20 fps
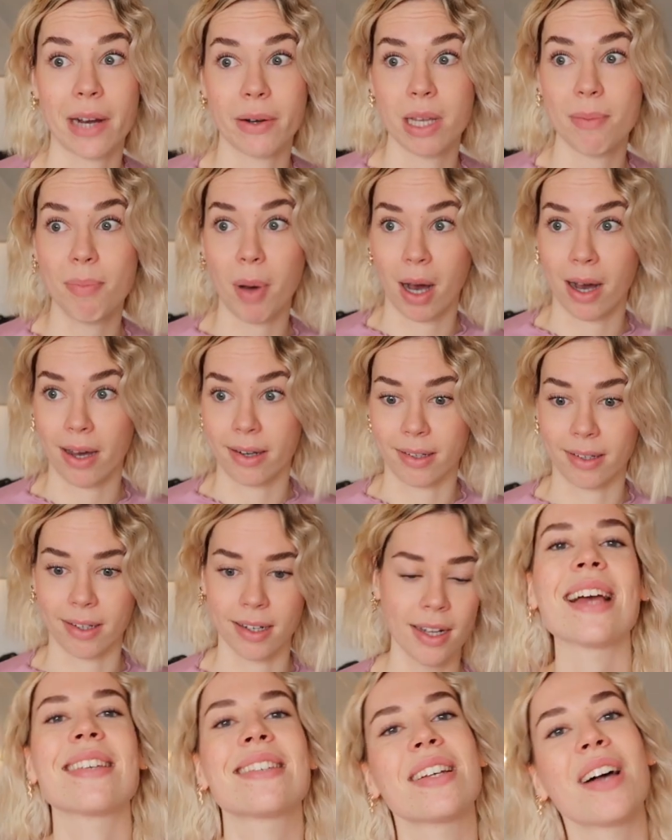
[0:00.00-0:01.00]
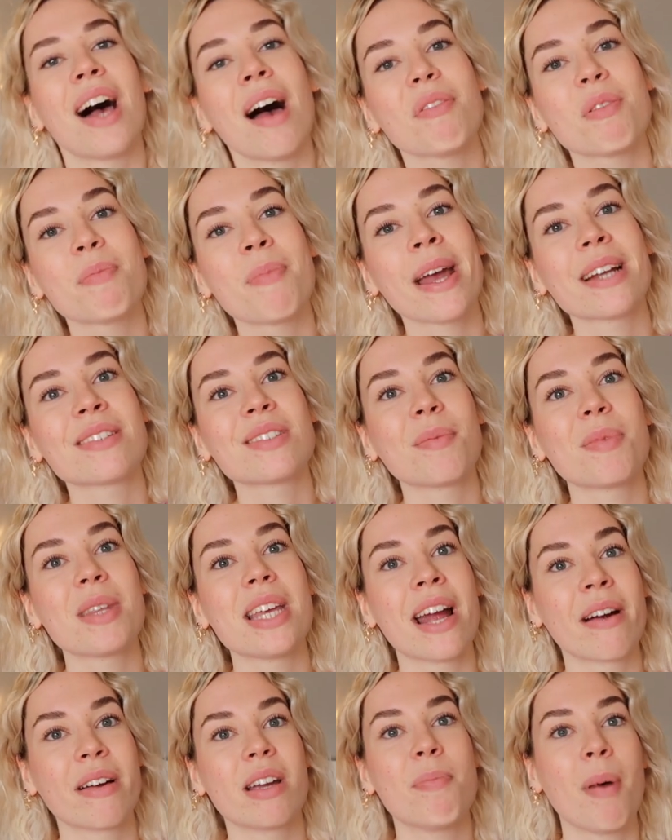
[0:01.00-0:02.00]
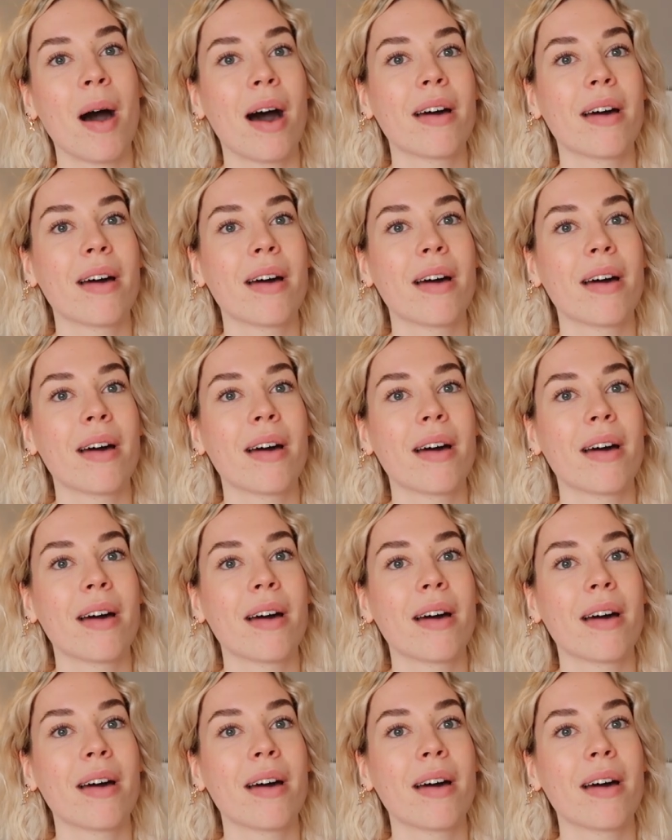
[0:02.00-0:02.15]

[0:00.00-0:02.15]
Harry Potter. I still haven't picked up the Harry